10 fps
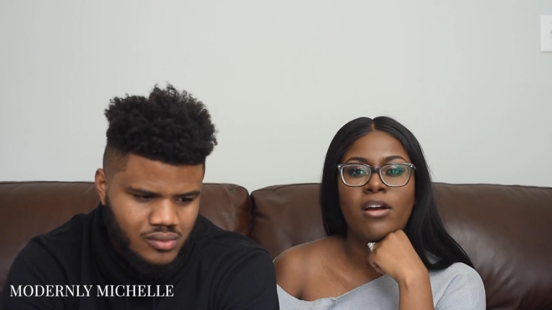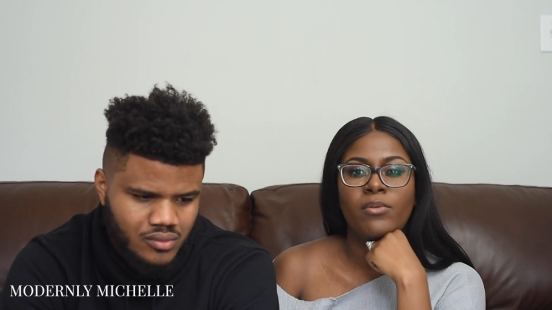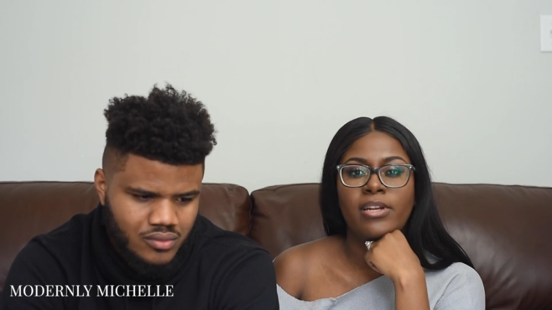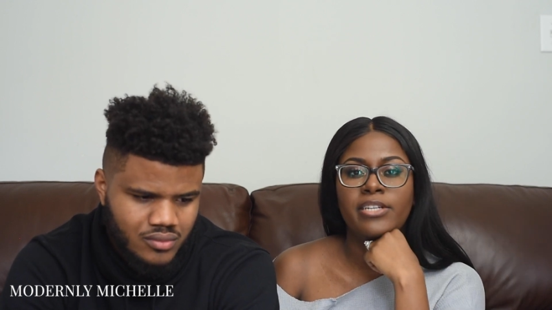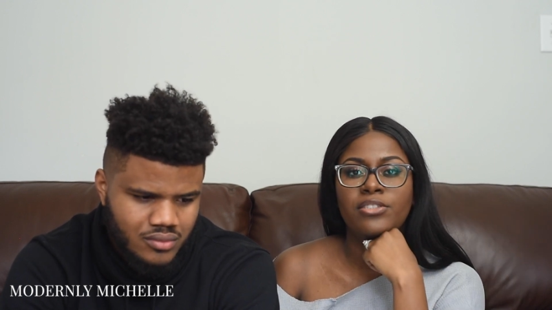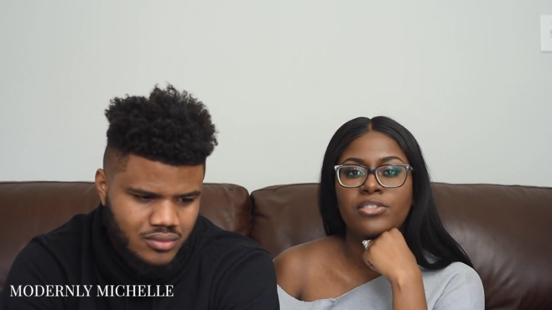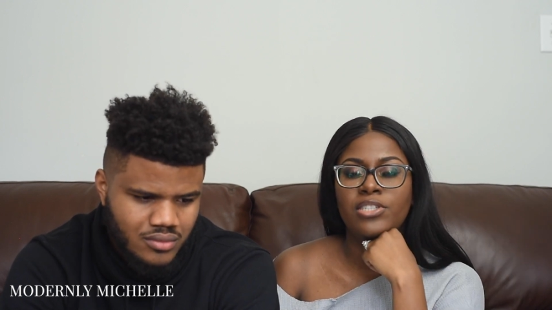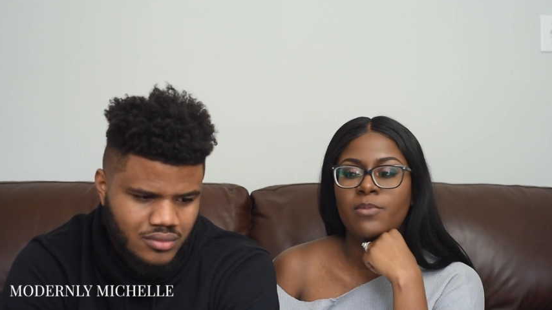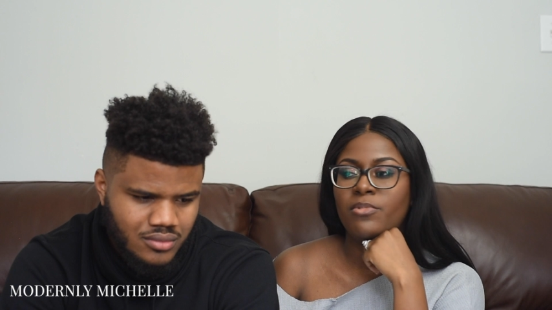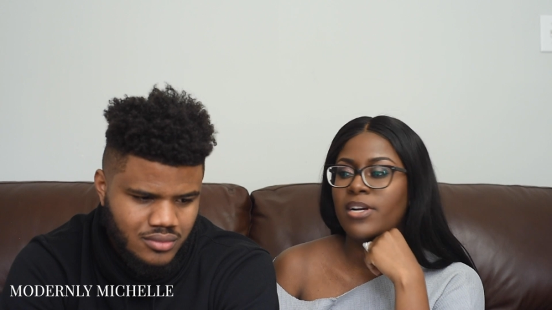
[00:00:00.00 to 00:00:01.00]
Speaker 1: our
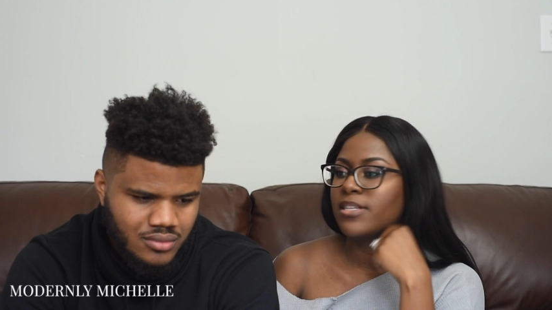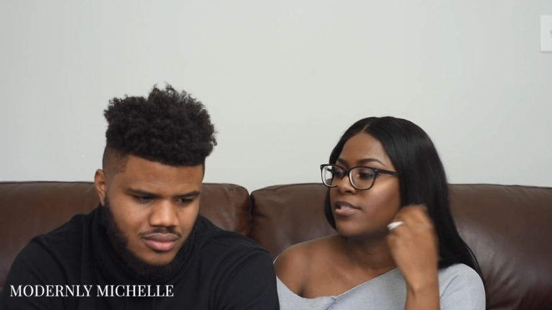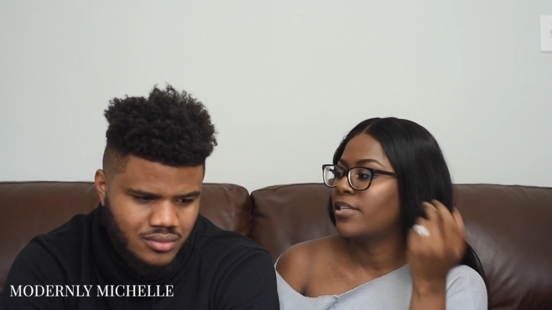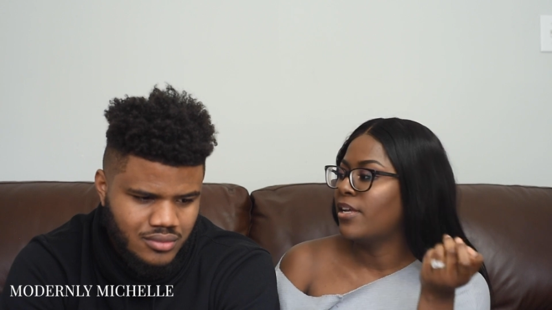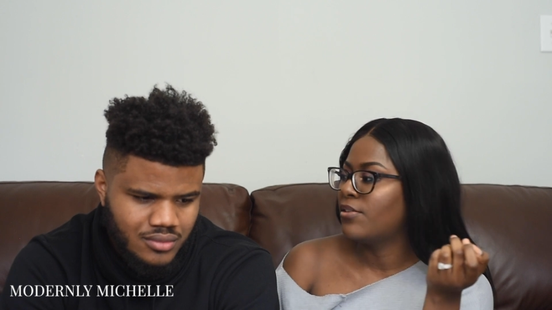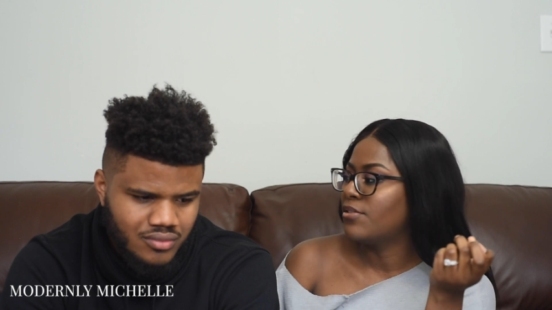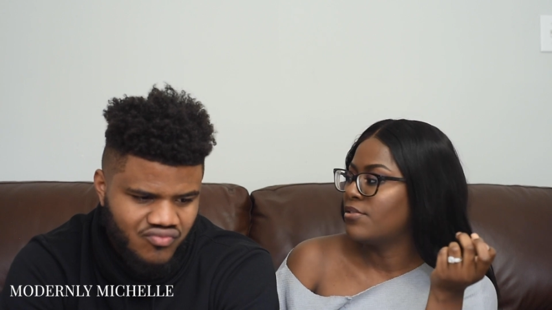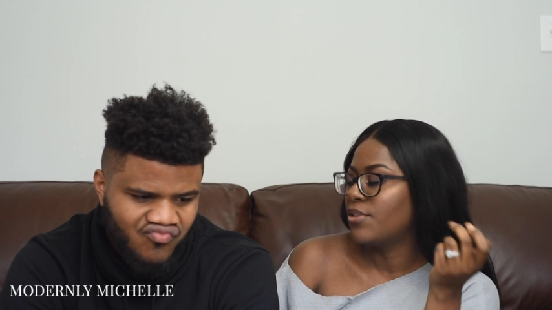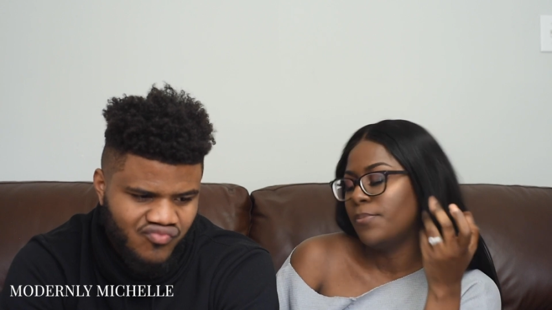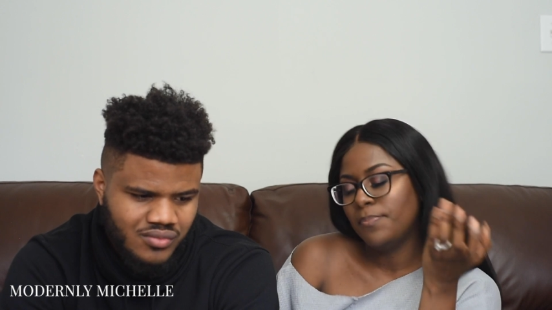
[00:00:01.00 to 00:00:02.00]
relationship or us together.
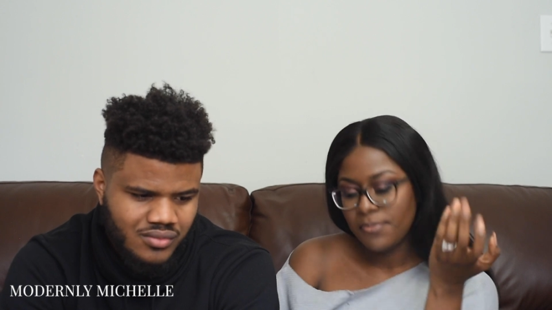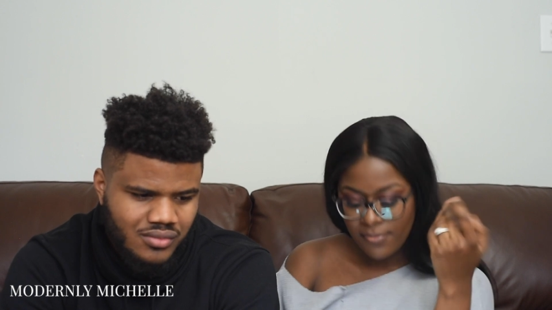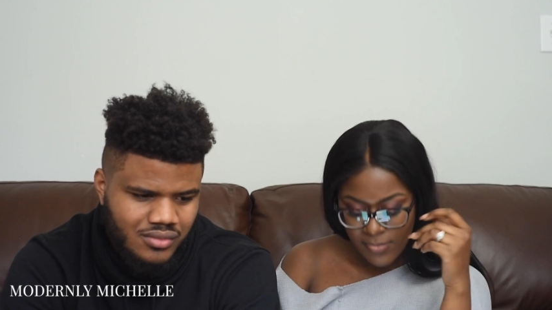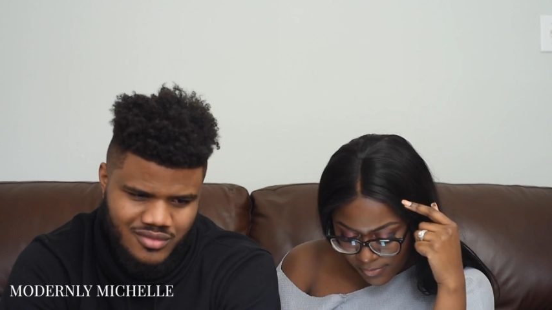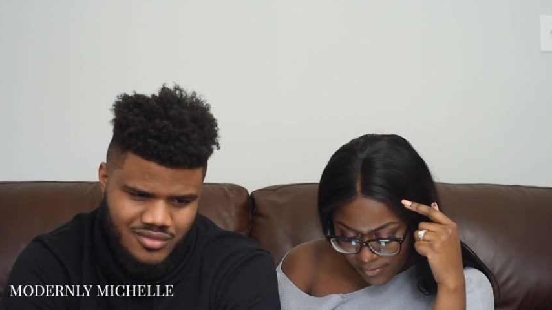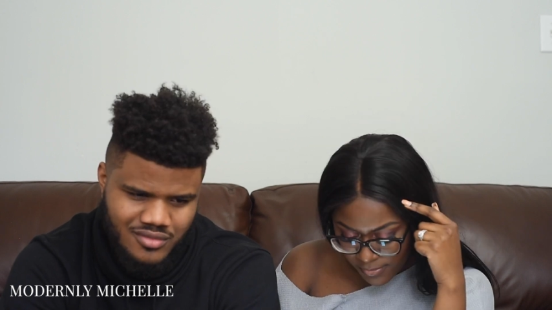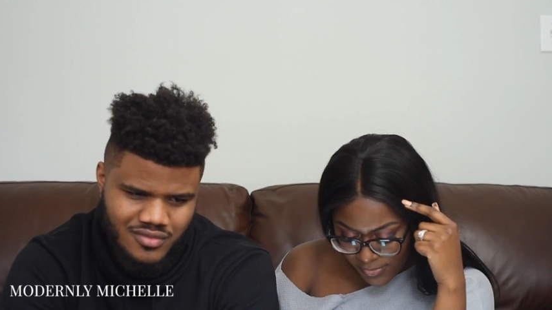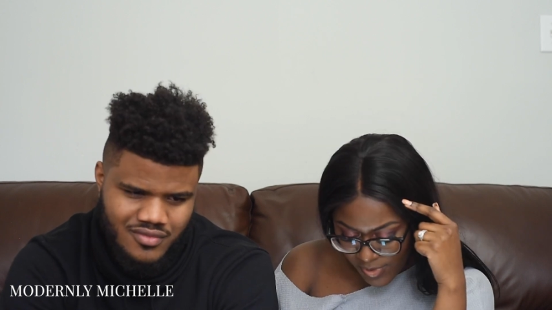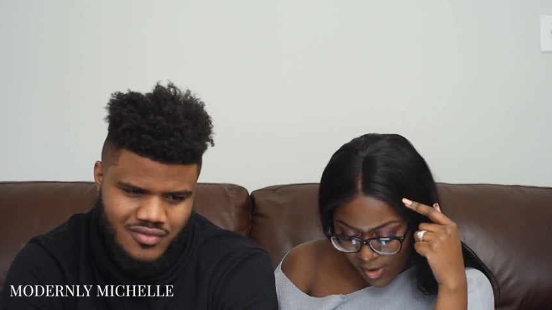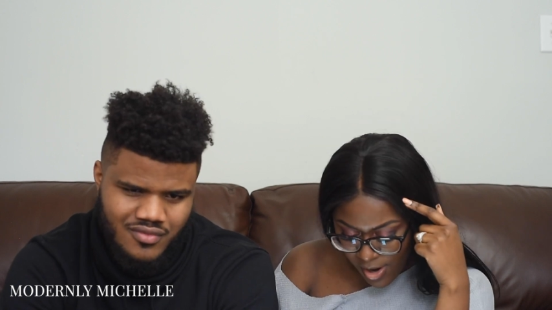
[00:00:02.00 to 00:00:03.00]
So,
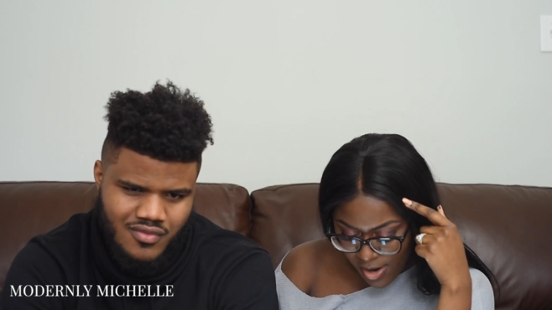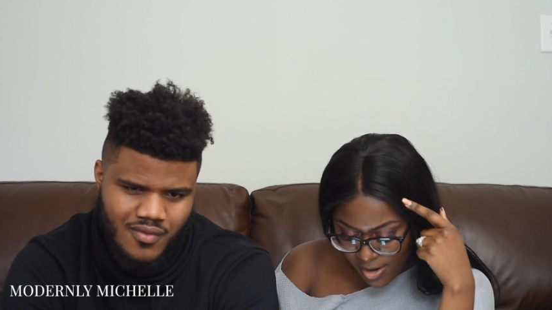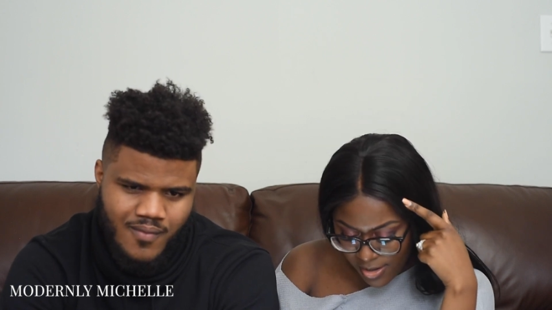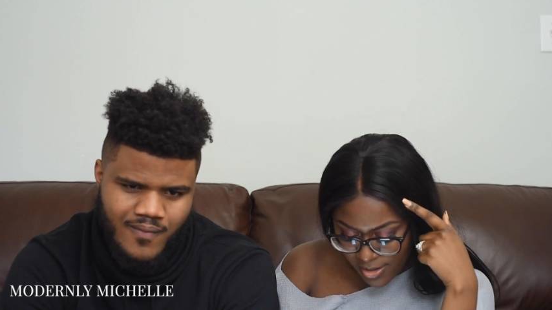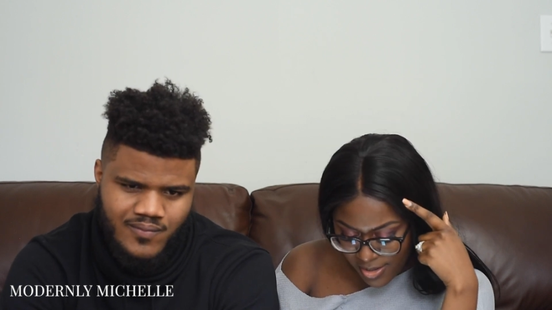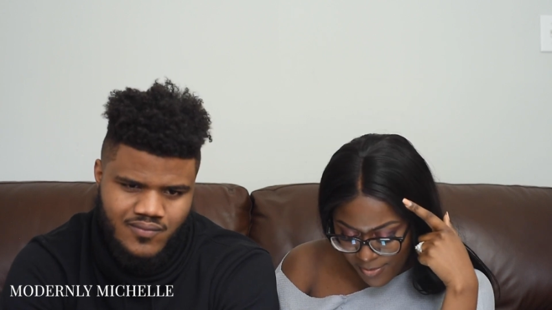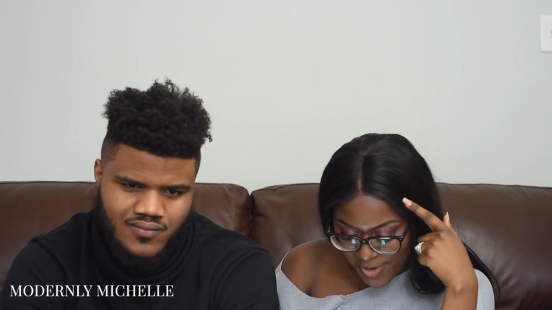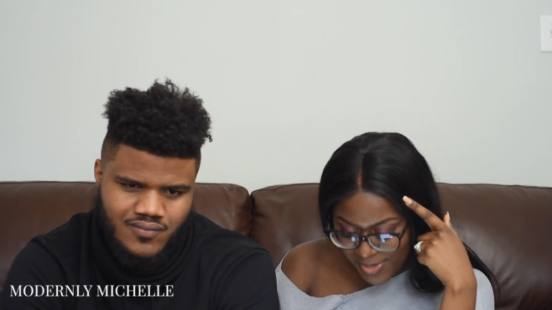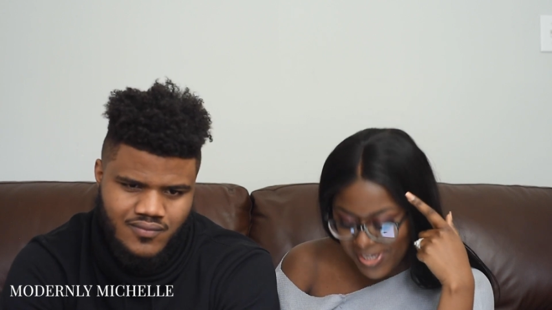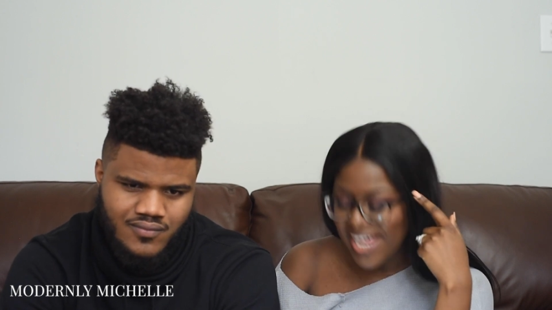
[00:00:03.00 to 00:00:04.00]
aw,
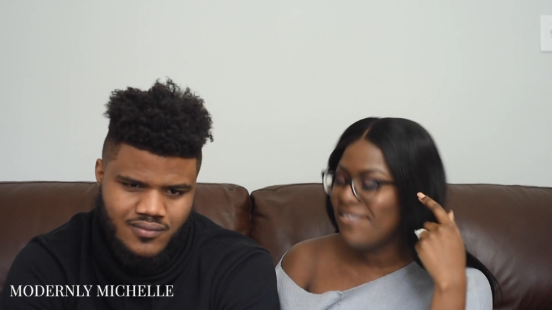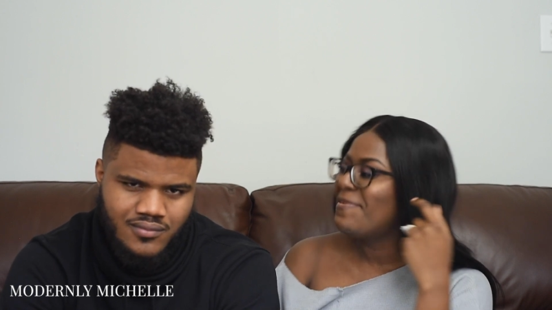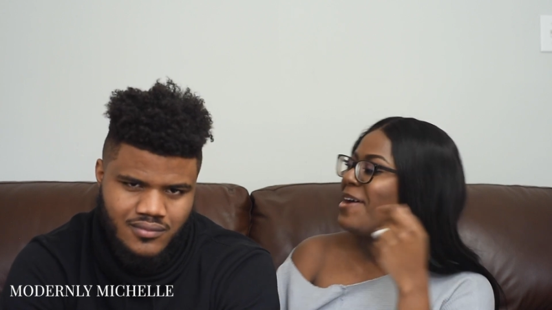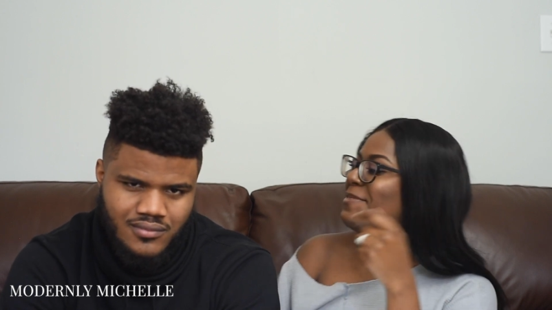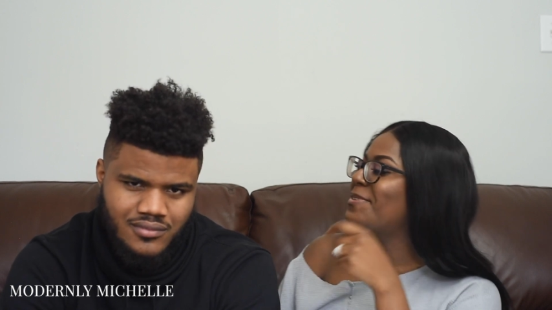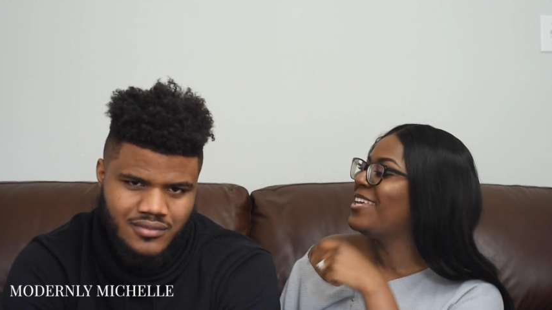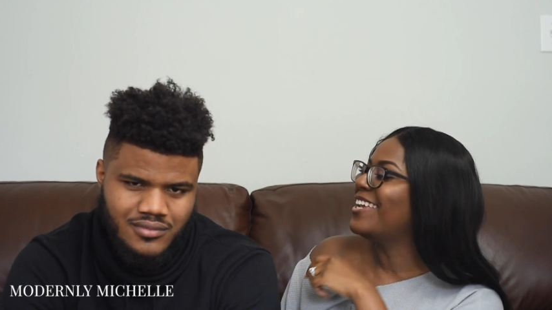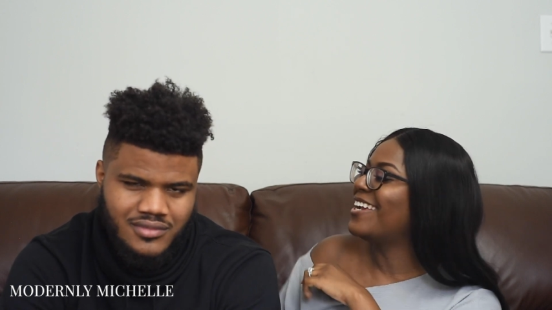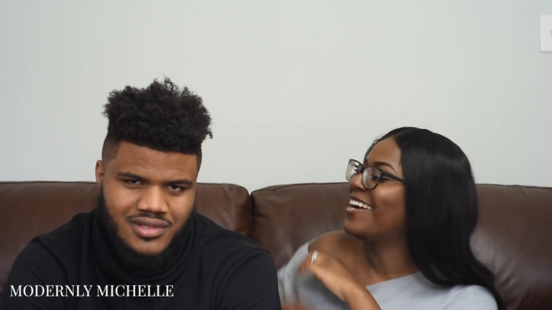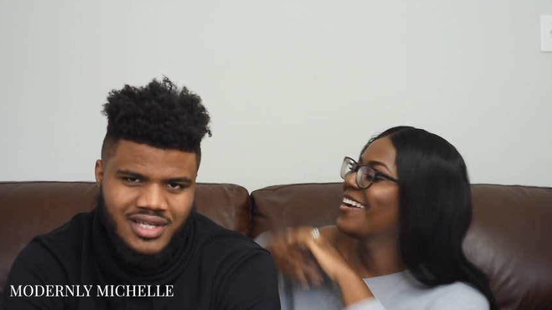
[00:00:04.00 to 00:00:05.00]
what do you love about me?